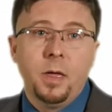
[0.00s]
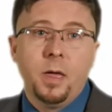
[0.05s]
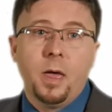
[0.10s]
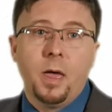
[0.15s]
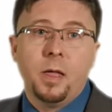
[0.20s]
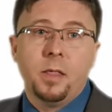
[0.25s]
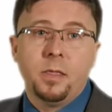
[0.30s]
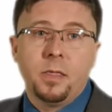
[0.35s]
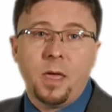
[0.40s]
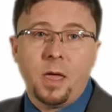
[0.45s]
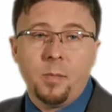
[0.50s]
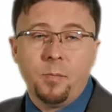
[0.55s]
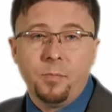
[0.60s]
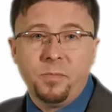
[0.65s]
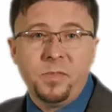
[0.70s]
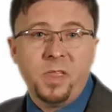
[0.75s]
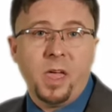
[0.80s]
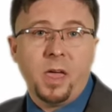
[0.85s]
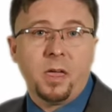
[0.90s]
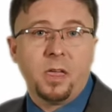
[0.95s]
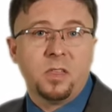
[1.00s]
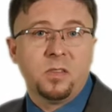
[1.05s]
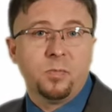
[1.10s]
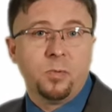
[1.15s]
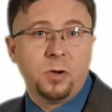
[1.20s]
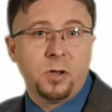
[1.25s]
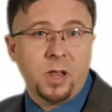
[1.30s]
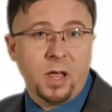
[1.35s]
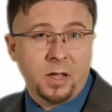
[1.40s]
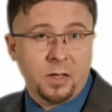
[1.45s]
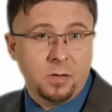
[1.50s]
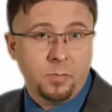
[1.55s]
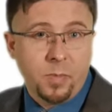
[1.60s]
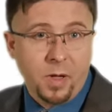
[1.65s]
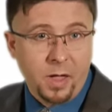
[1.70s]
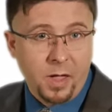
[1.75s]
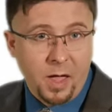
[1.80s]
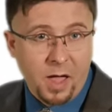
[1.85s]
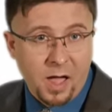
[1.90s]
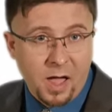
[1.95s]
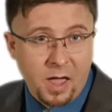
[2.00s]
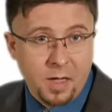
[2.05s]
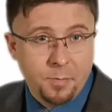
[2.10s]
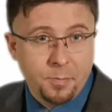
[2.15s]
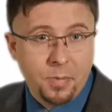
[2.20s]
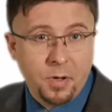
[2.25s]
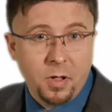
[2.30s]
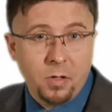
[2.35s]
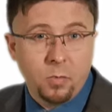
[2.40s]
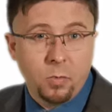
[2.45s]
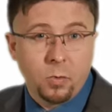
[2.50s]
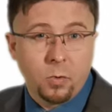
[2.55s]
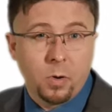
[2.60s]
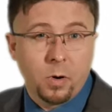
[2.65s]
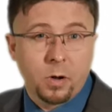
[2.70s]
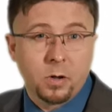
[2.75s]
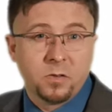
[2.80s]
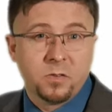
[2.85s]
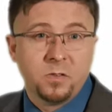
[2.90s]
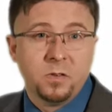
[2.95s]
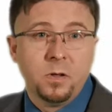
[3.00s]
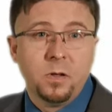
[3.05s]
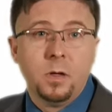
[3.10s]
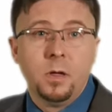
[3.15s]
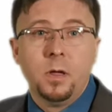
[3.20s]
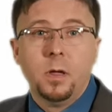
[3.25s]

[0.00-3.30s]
and that deck is protected by high bulwarks.